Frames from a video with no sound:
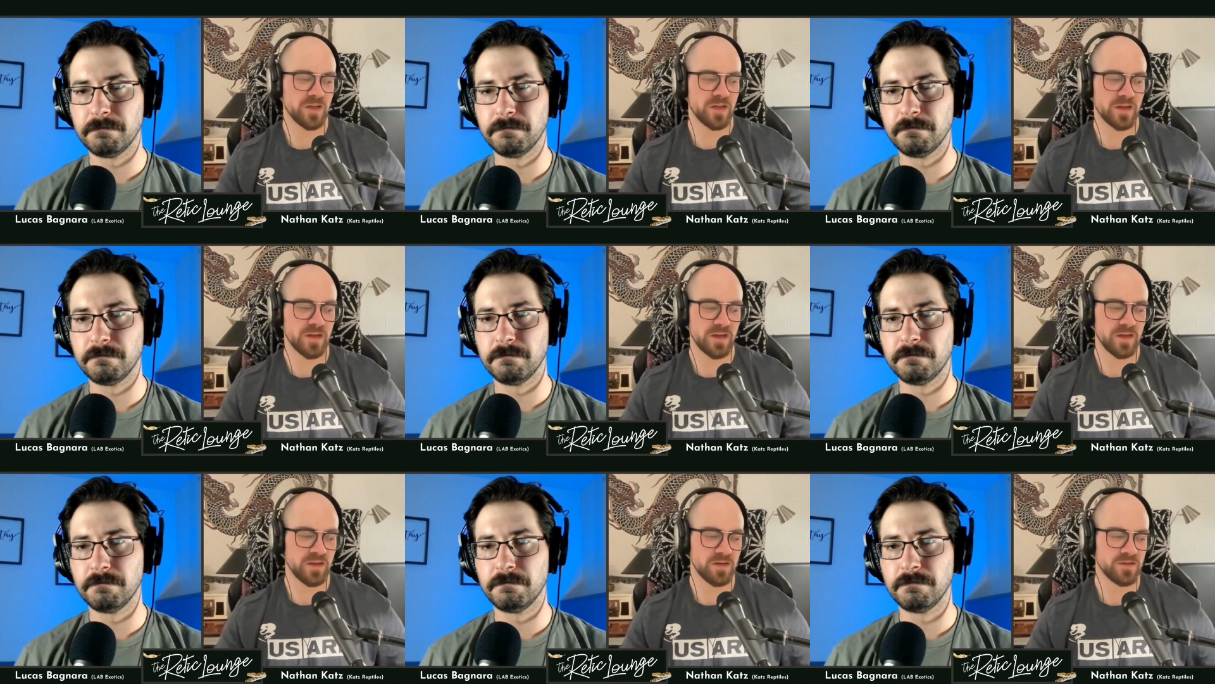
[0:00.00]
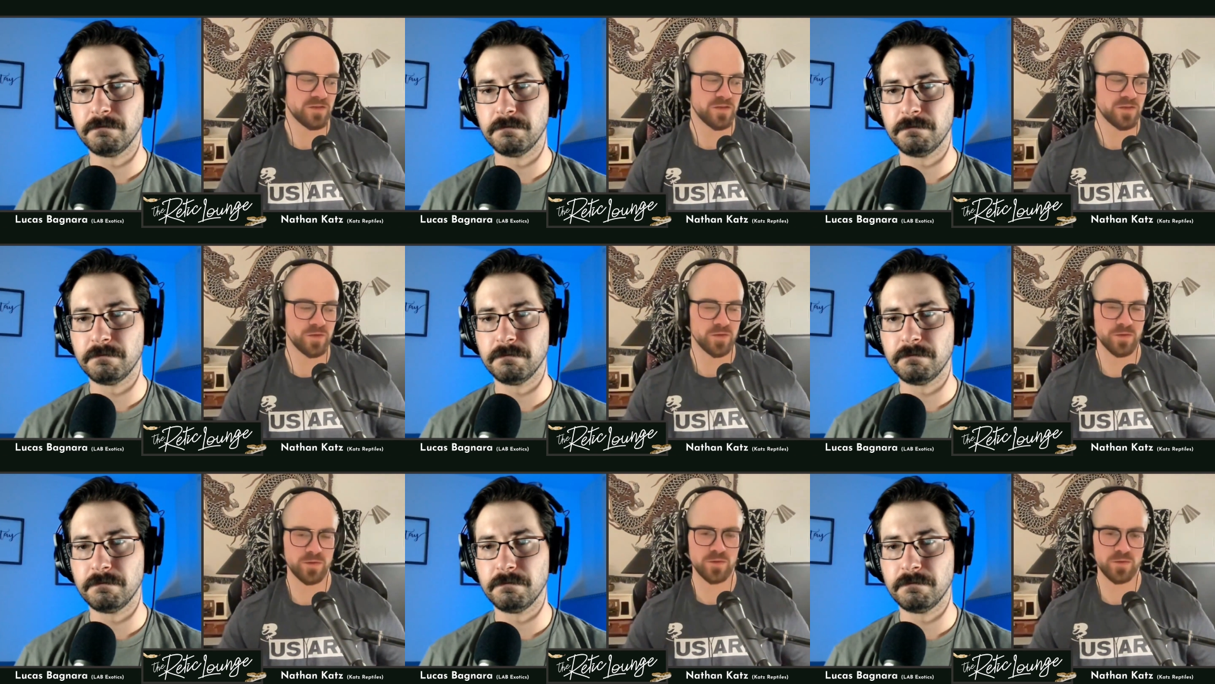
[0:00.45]
Speaker 1: get
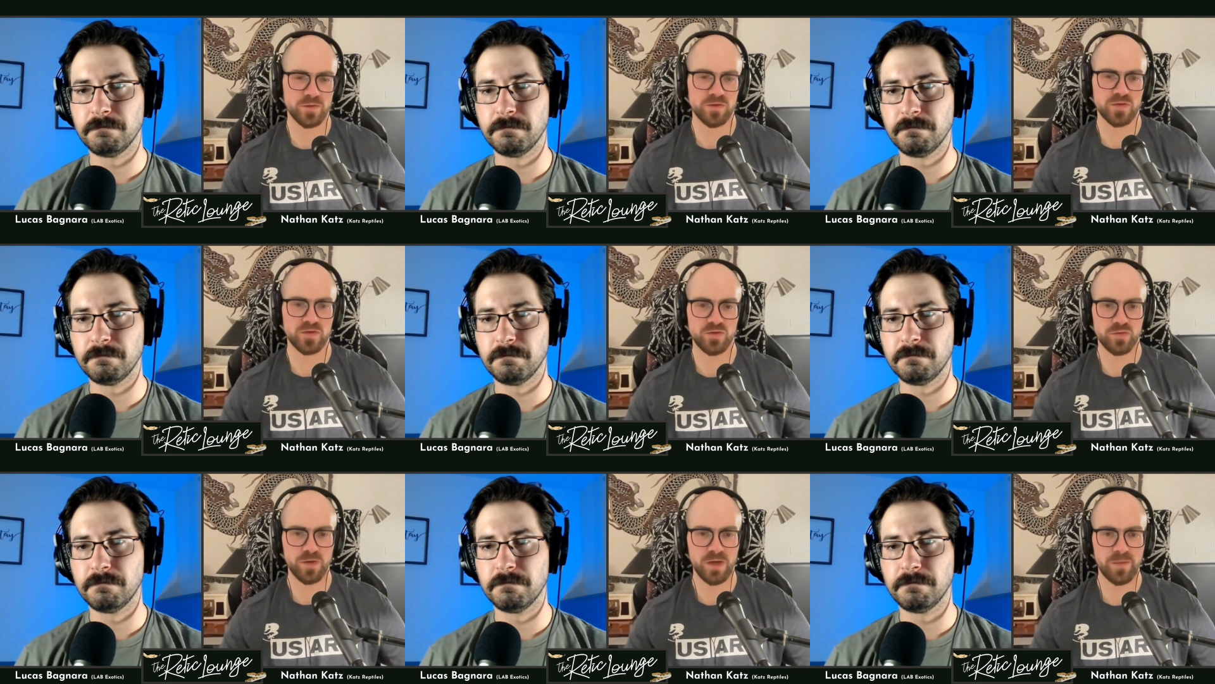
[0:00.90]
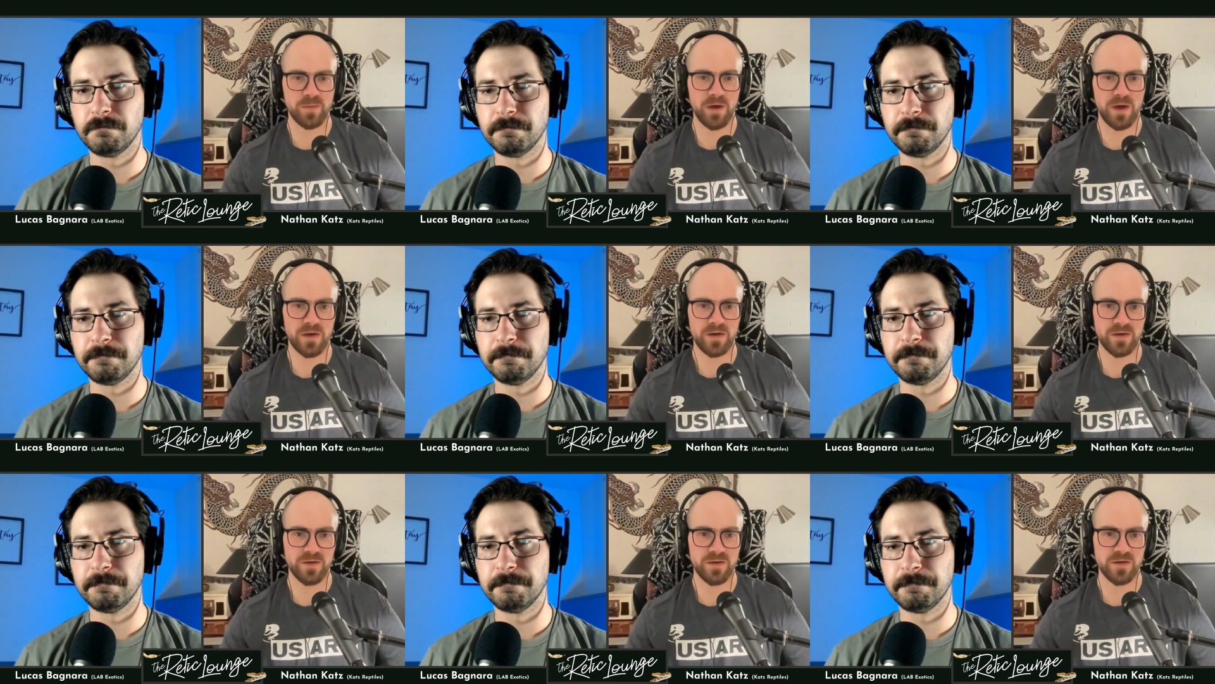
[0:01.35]
into tree
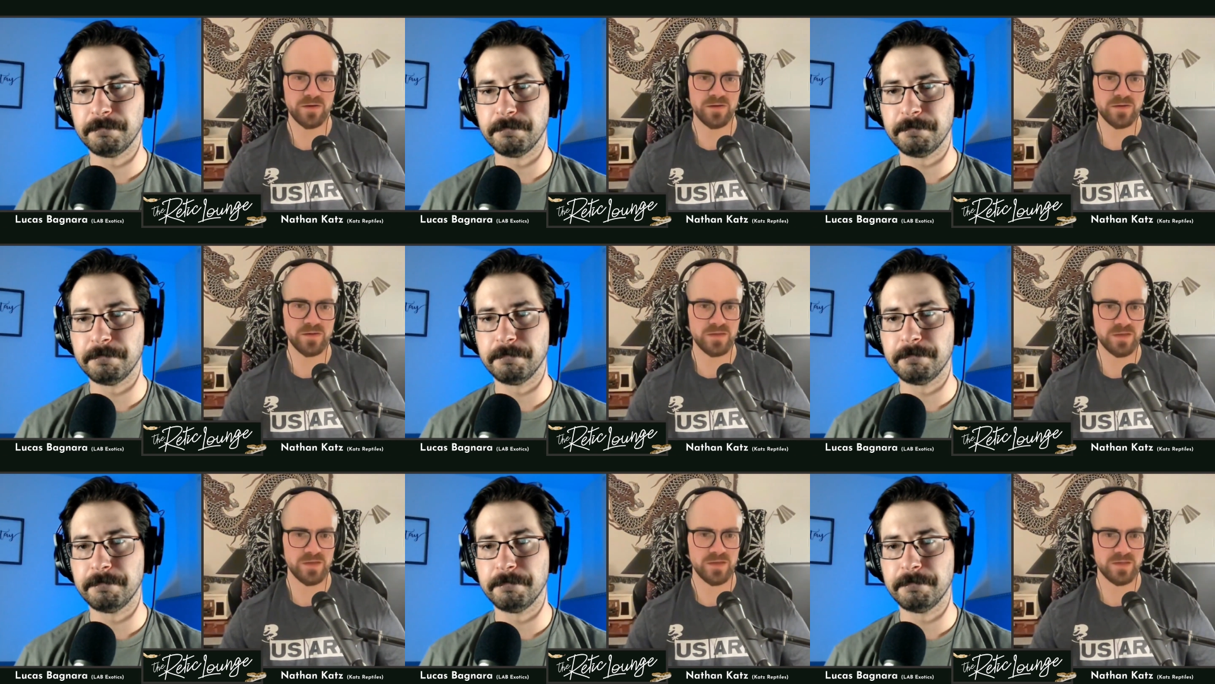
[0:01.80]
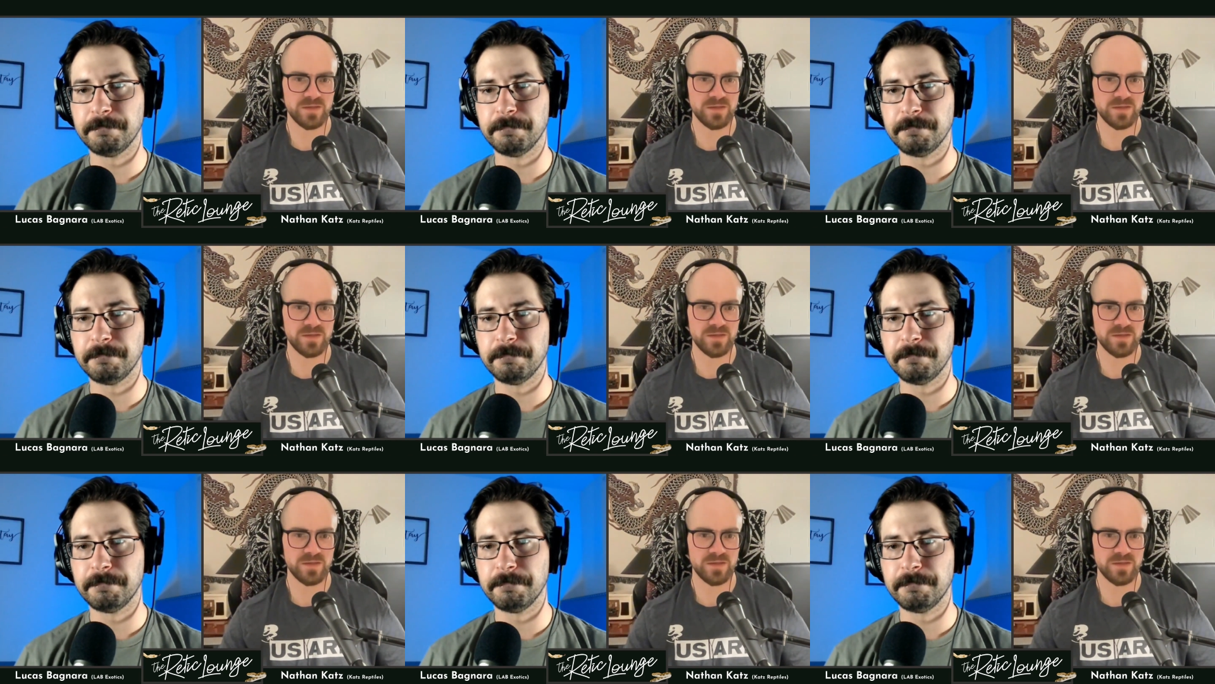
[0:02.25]
monitors,